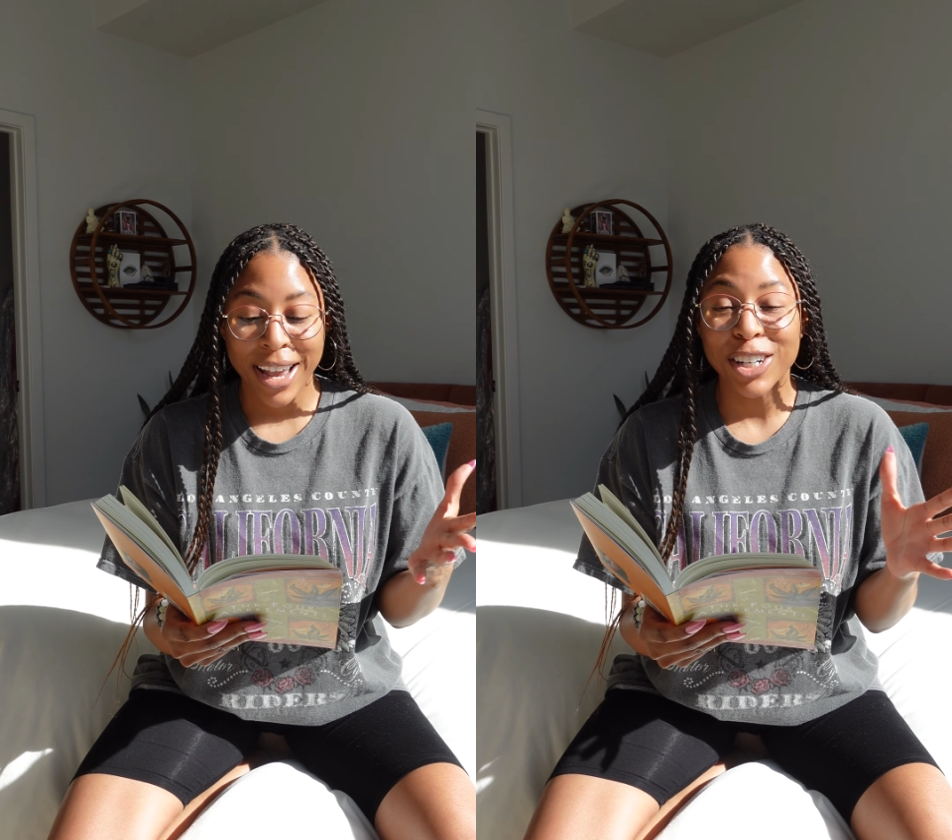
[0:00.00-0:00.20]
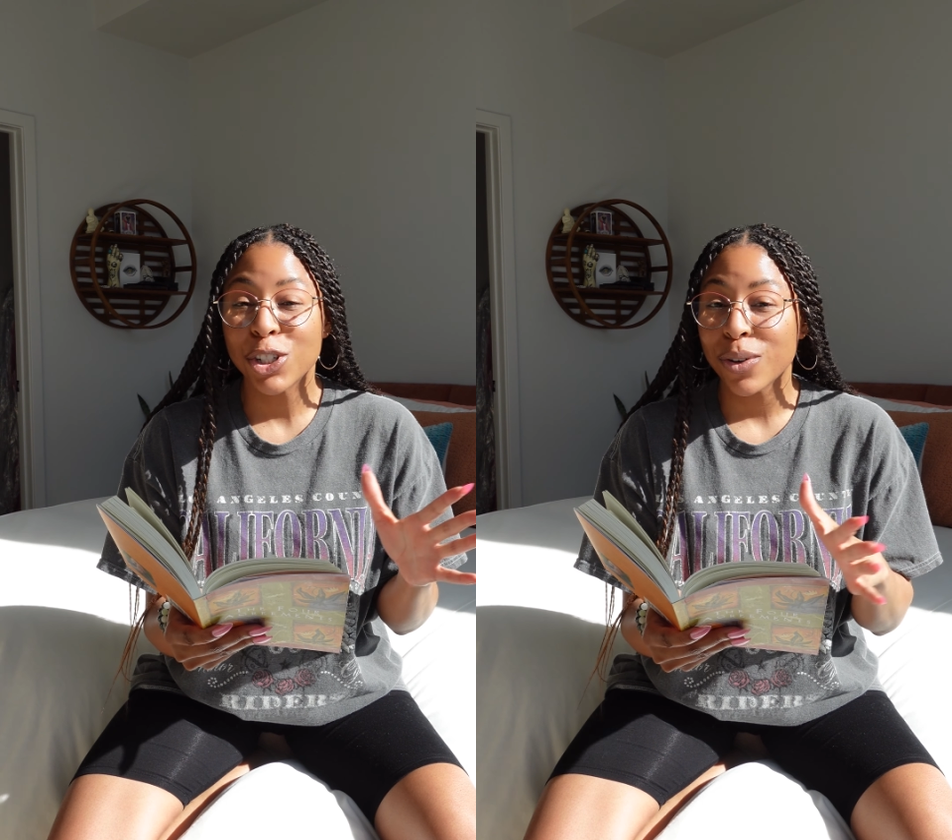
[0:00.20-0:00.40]

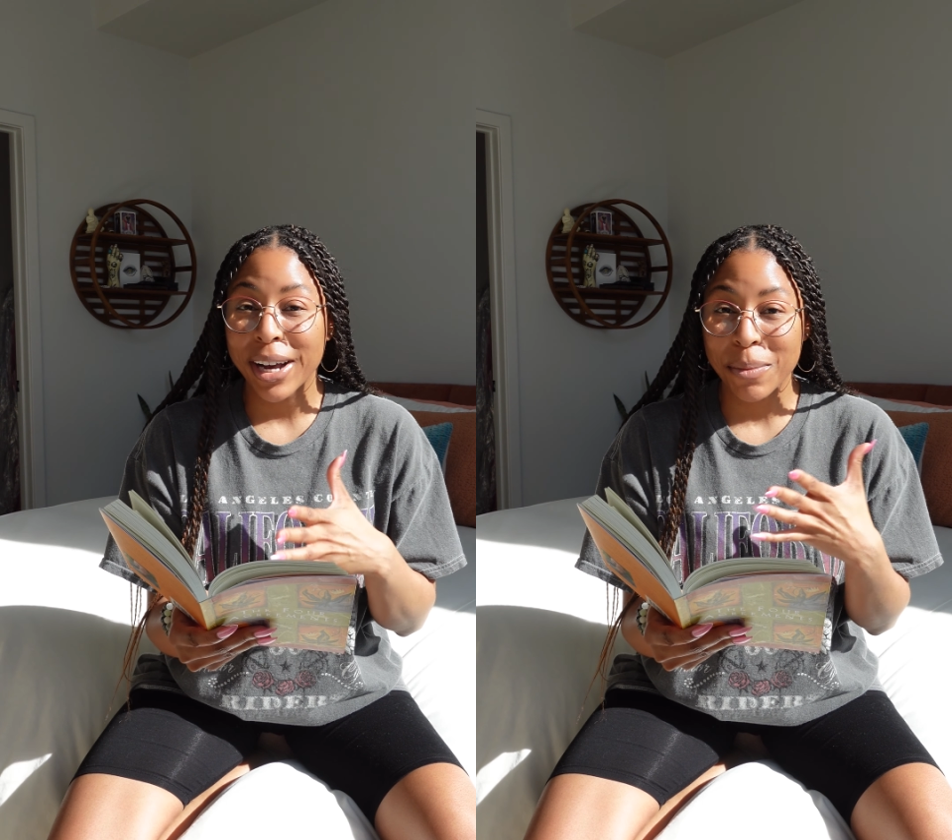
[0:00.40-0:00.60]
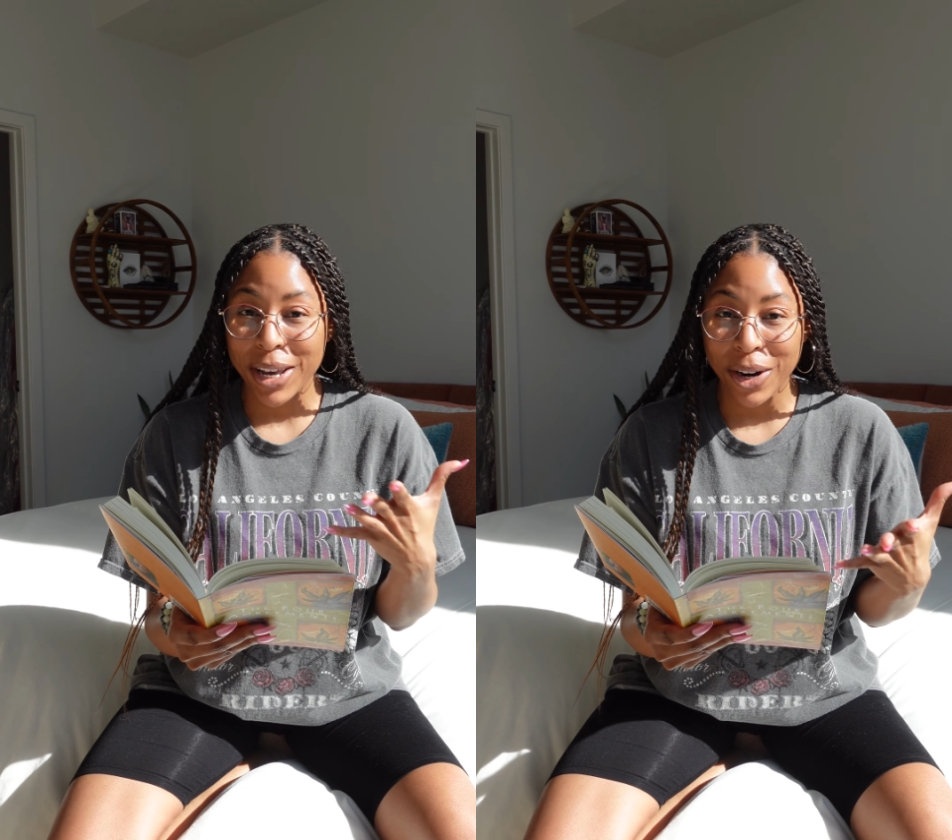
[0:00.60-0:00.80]
and
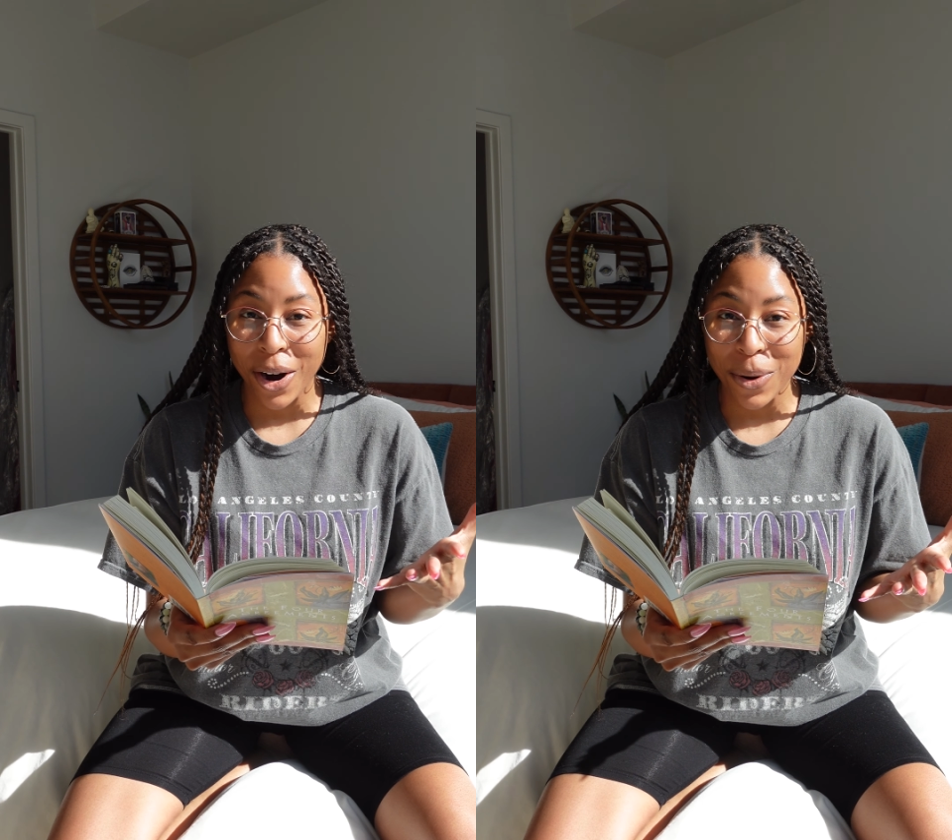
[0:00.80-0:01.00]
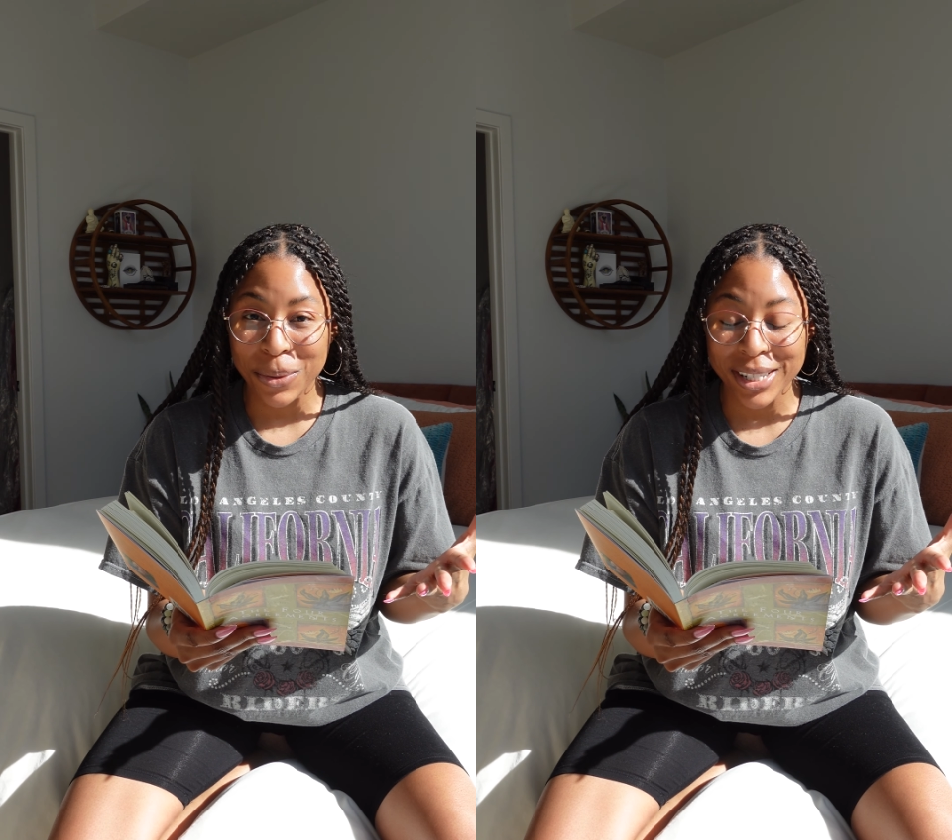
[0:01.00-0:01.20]
try to make
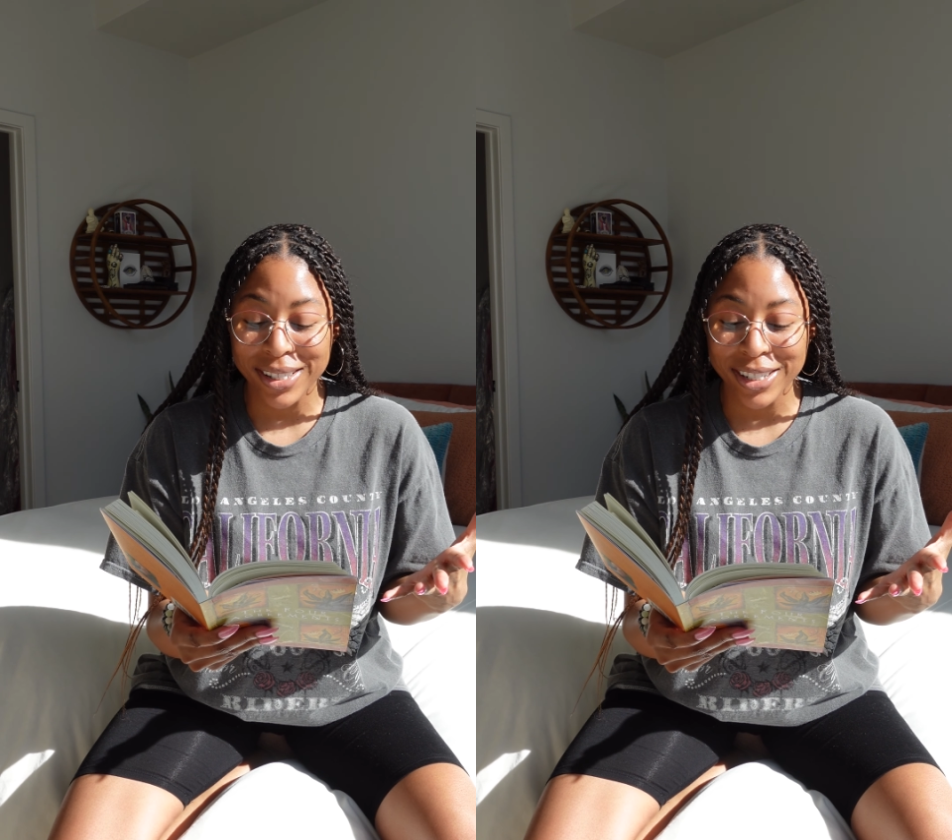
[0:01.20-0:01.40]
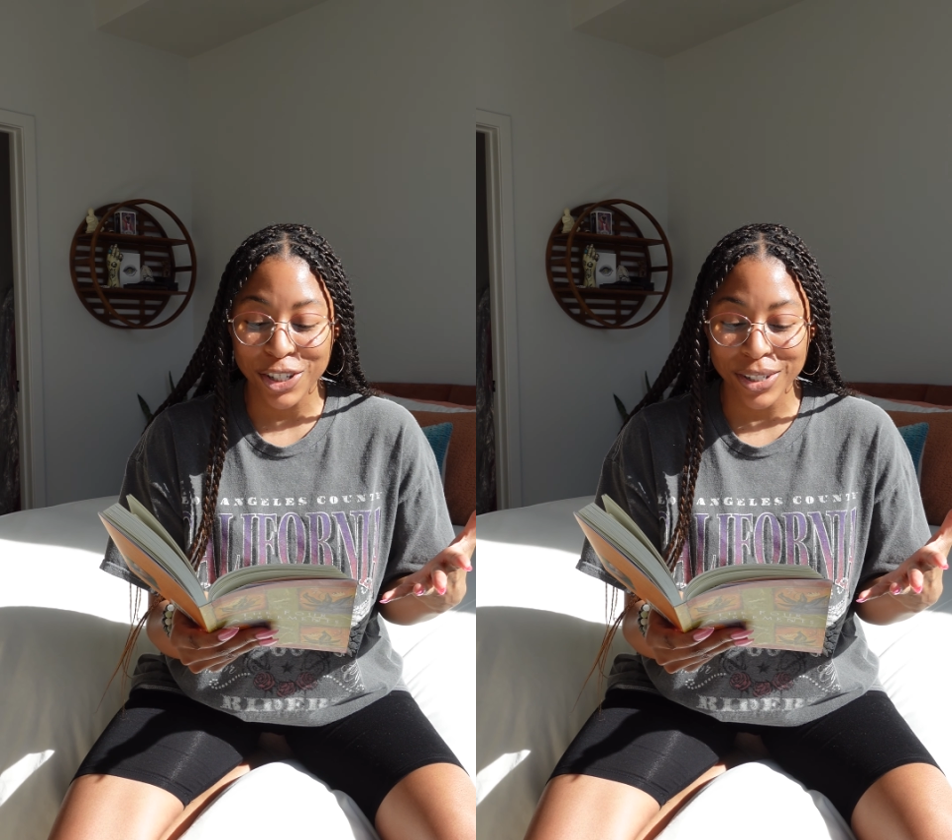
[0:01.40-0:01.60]
our own
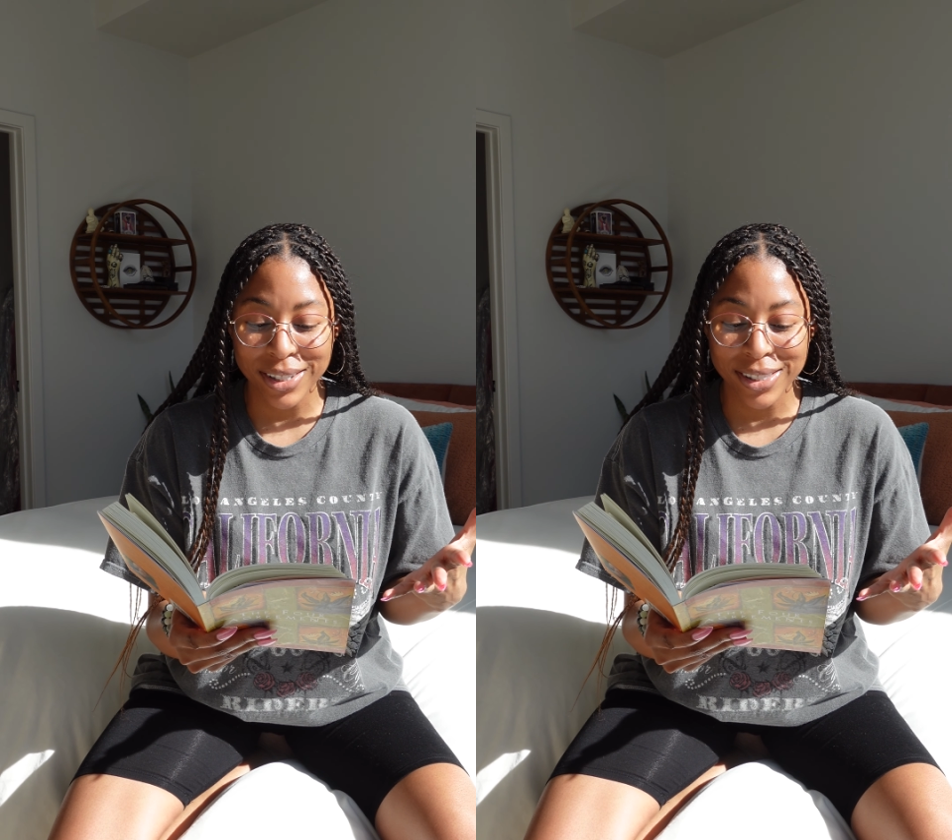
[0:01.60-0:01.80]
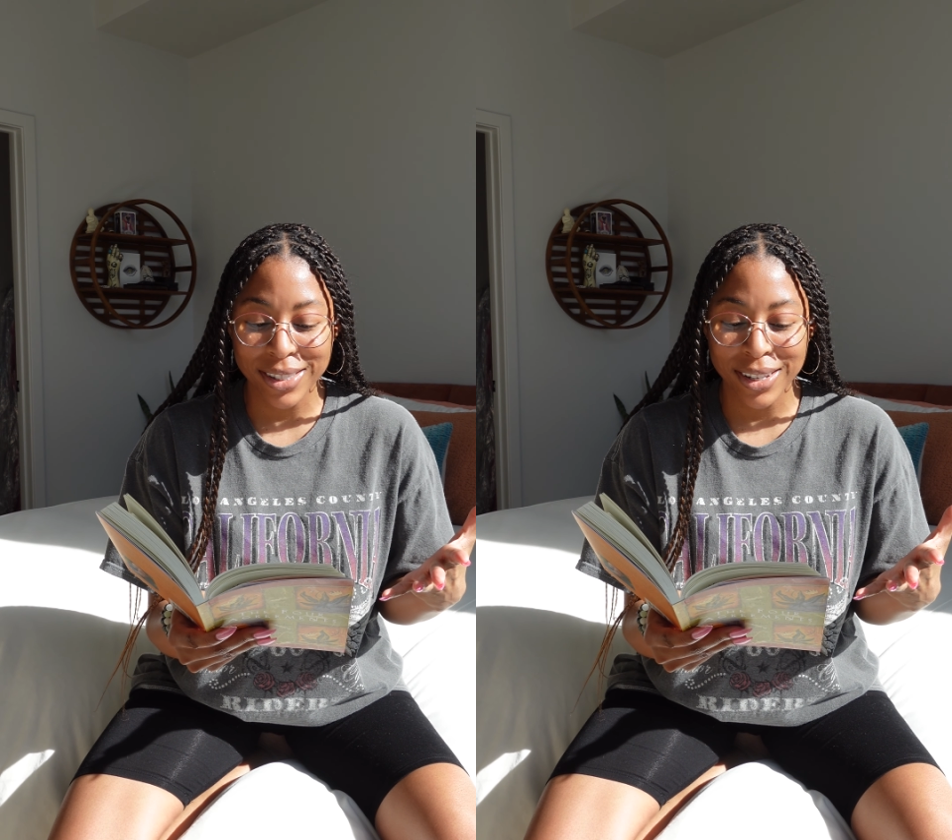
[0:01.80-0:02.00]

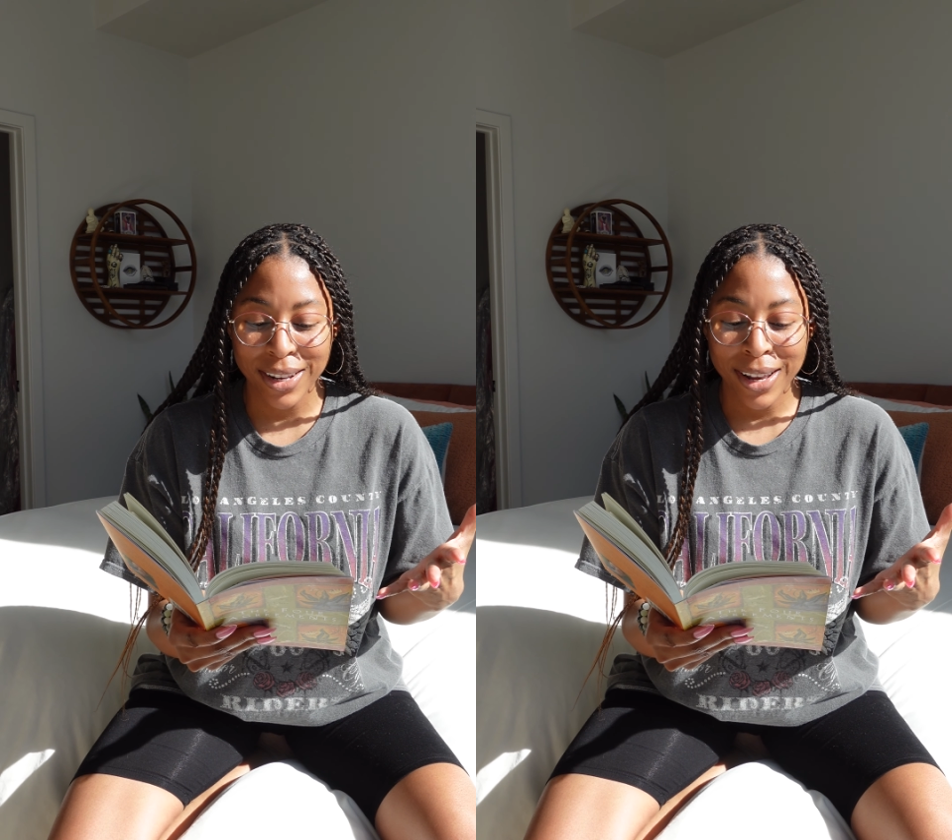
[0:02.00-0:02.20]
decisions,